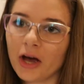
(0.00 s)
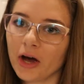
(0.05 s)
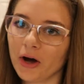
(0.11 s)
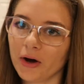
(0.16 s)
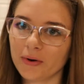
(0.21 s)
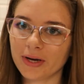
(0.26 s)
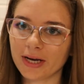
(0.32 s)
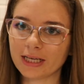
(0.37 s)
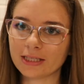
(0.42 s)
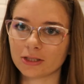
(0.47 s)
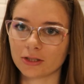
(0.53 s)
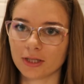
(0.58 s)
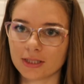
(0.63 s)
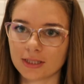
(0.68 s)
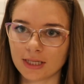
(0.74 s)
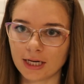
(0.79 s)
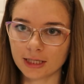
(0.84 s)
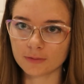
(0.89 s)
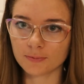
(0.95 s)
Okay, so
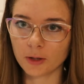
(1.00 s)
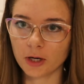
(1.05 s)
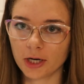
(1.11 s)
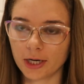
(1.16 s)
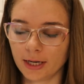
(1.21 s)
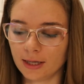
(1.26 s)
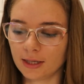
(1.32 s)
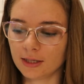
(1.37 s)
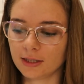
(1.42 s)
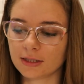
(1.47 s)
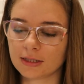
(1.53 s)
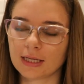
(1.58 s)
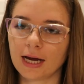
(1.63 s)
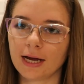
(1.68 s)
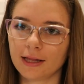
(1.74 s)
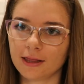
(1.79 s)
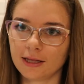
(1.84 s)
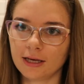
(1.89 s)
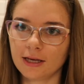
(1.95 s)
this next part is,
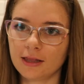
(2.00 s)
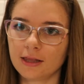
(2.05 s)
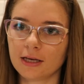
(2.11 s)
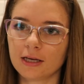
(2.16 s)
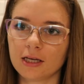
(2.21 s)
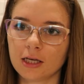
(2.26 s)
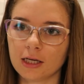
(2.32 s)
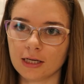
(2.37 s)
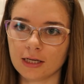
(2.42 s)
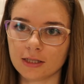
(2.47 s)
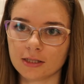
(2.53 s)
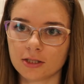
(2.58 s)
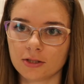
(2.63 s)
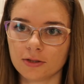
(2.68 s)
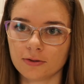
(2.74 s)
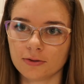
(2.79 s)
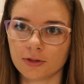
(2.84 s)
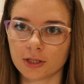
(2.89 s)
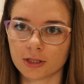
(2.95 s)
I think, the key
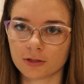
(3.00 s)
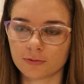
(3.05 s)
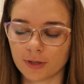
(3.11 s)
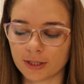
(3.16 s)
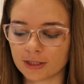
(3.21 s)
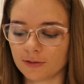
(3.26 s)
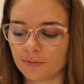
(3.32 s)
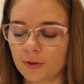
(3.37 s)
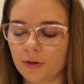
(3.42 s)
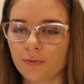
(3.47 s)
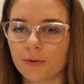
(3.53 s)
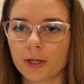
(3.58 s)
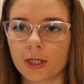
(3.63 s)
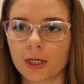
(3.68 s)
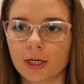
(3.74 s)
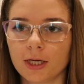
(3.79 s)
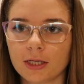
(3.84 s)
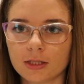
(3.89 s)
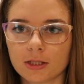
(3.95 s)
to this recipe working.